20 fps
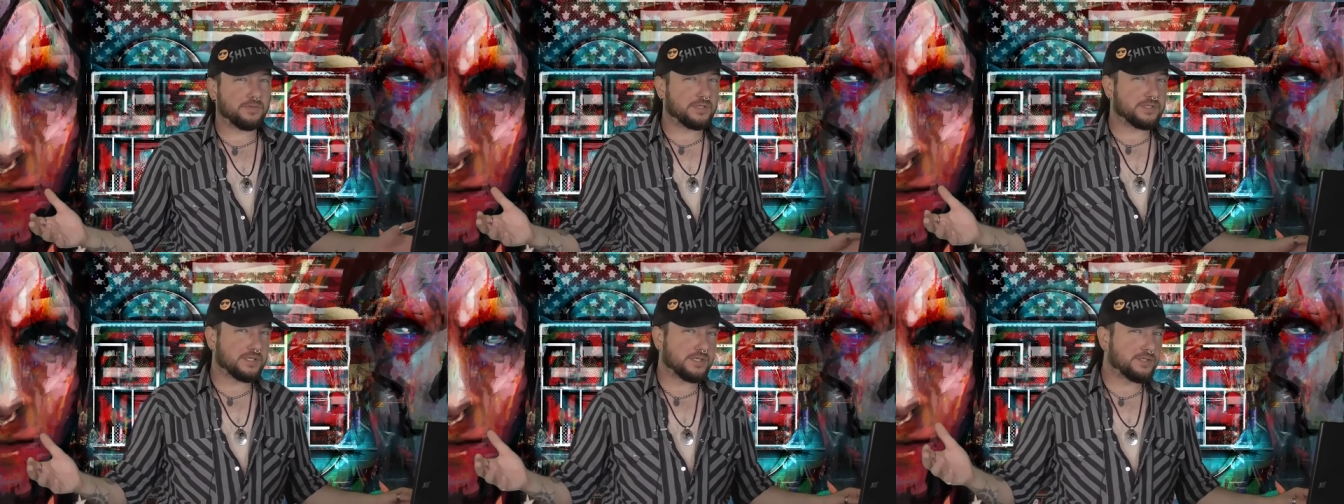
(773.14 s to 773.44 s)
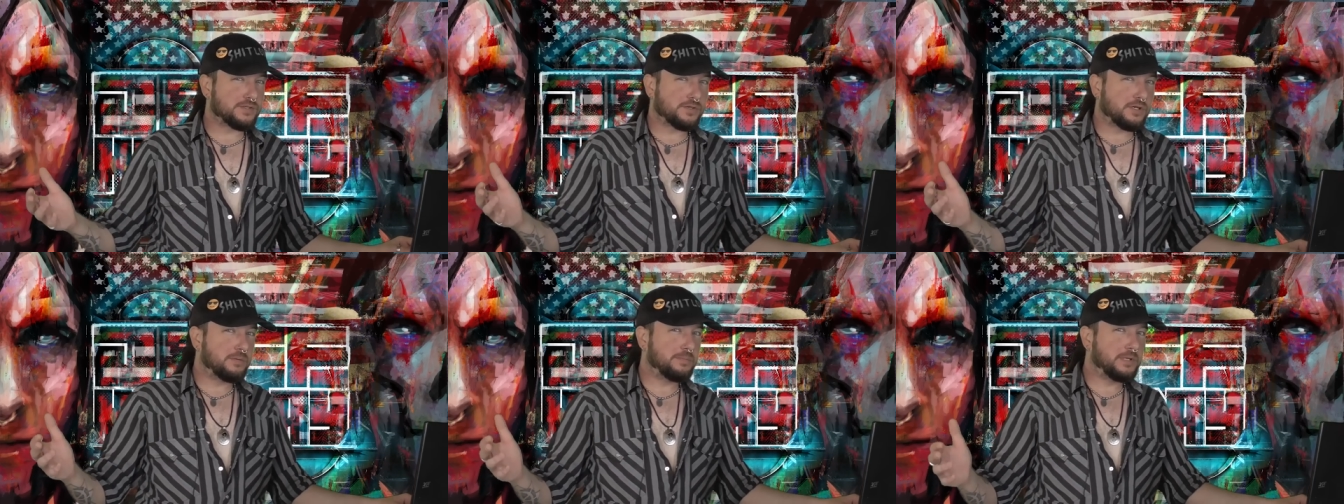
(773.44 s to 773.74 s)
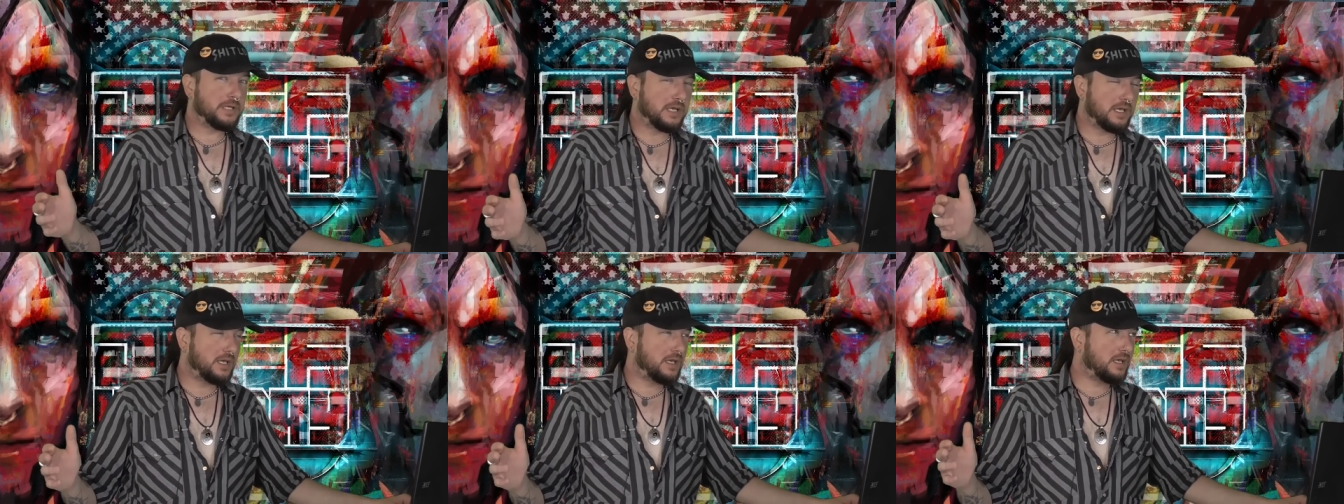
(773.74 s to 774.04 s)
of this
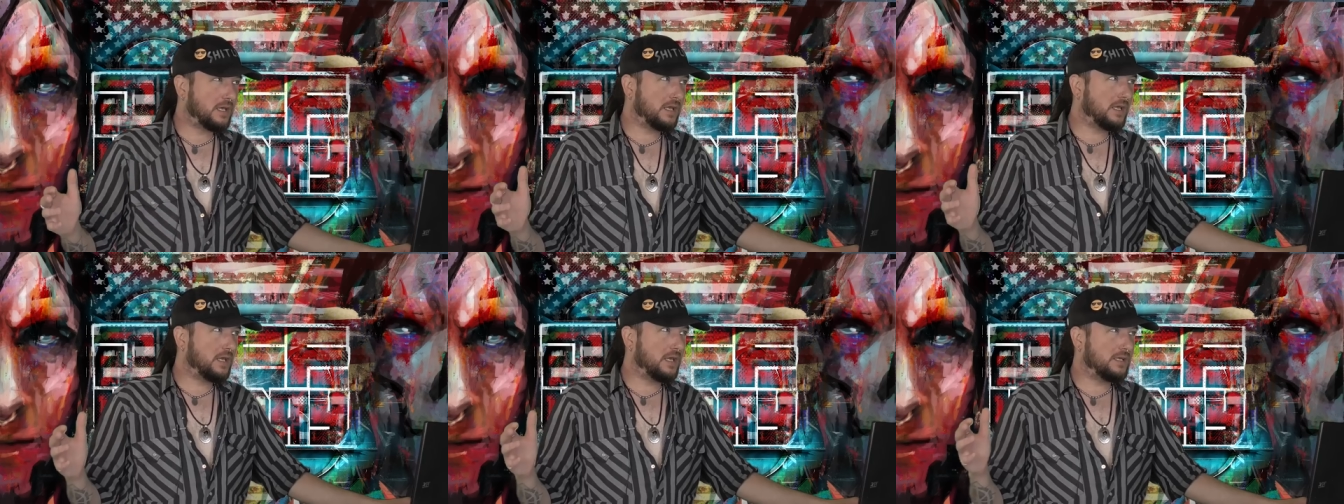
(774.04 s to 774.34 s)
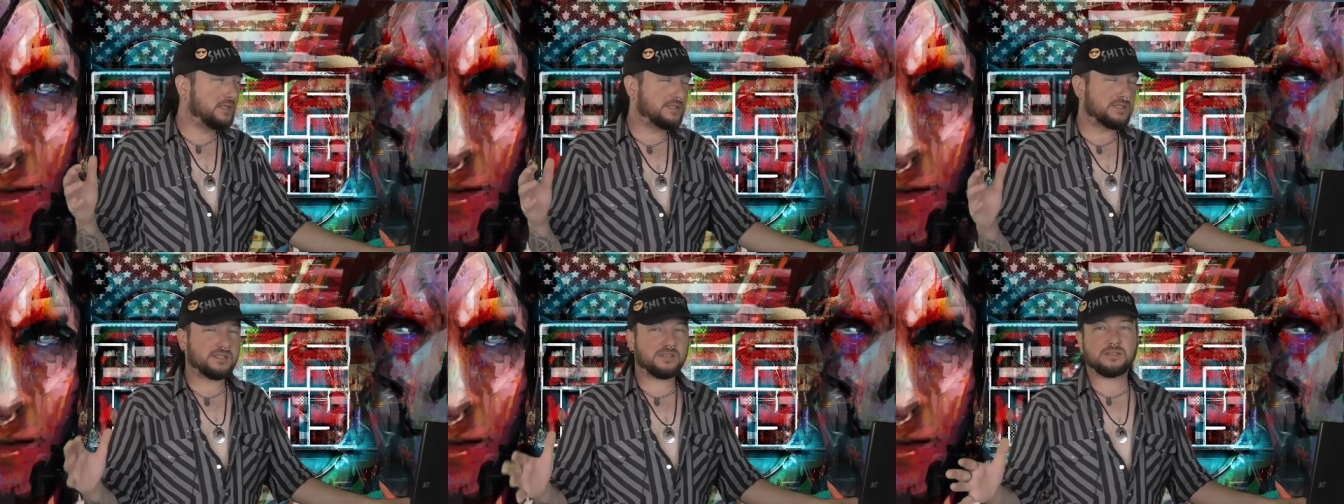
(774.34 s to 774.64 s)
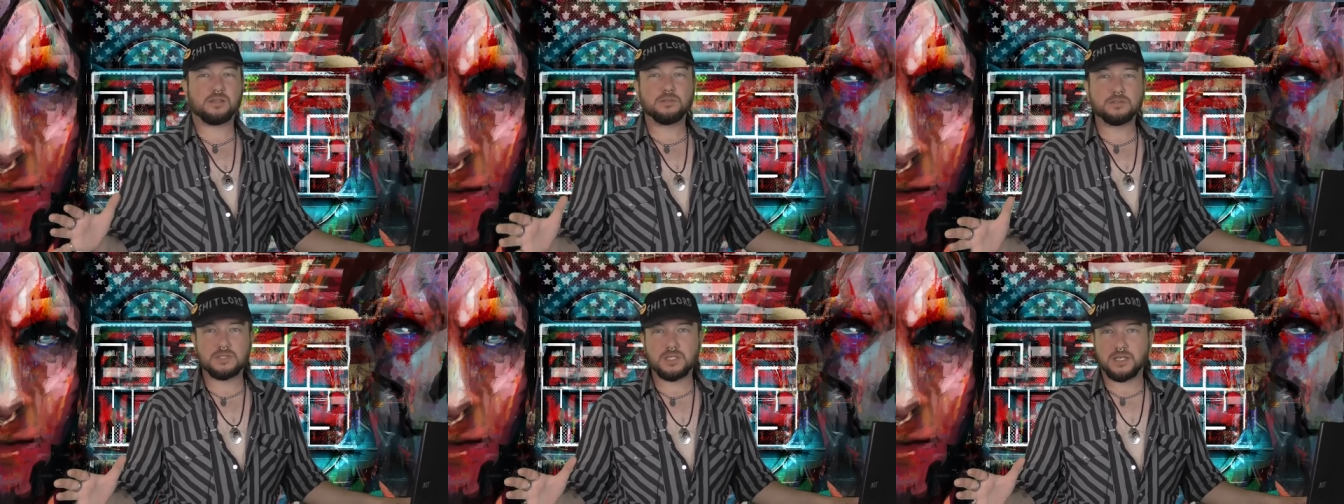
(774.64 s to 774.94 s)
extremely
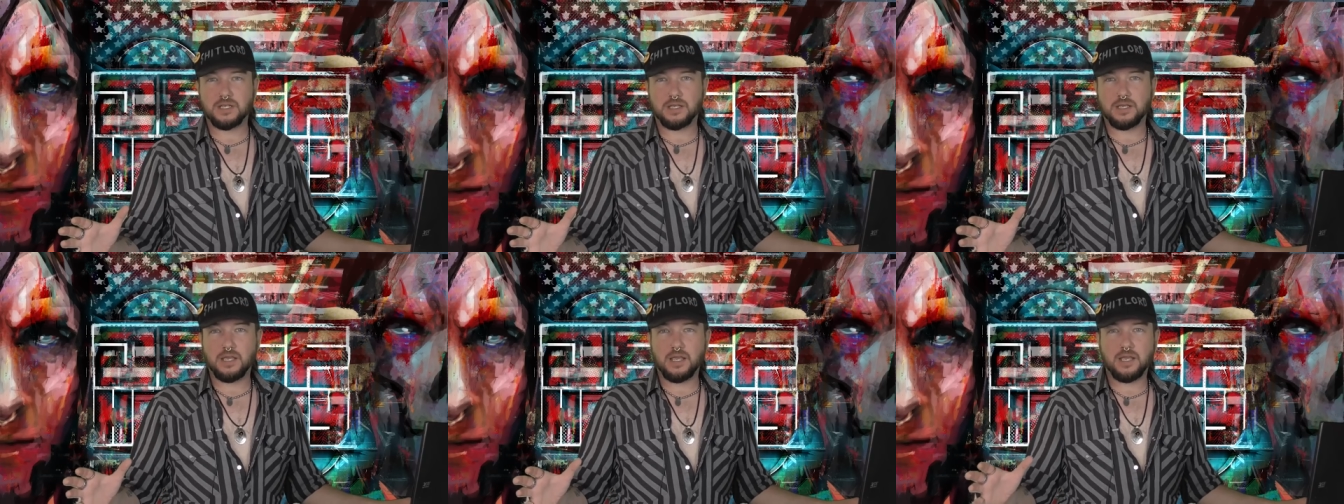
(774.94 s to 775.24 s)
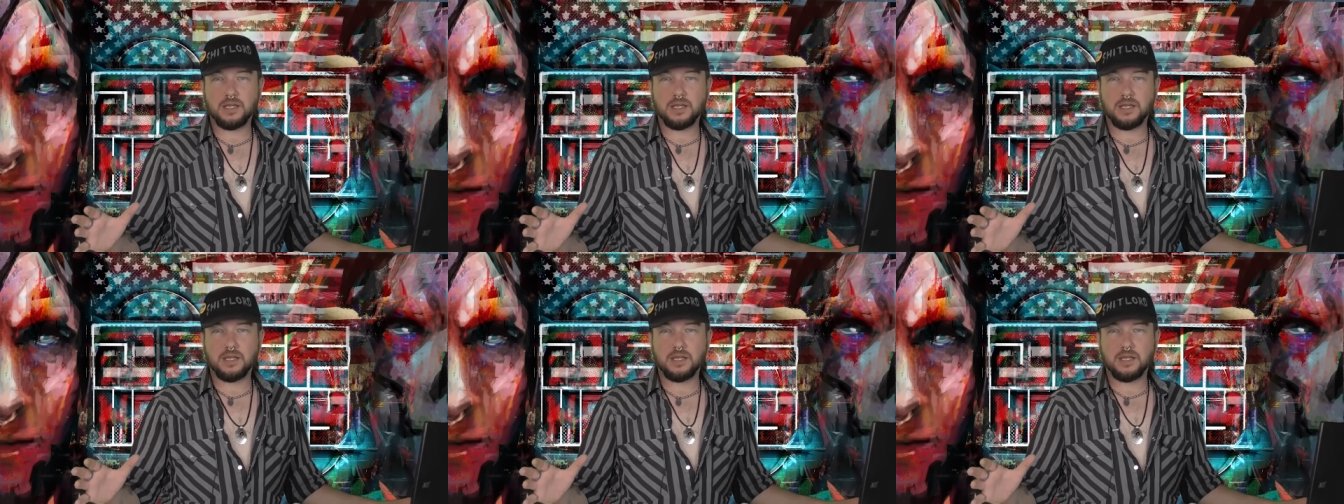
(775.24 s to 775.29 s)
insulting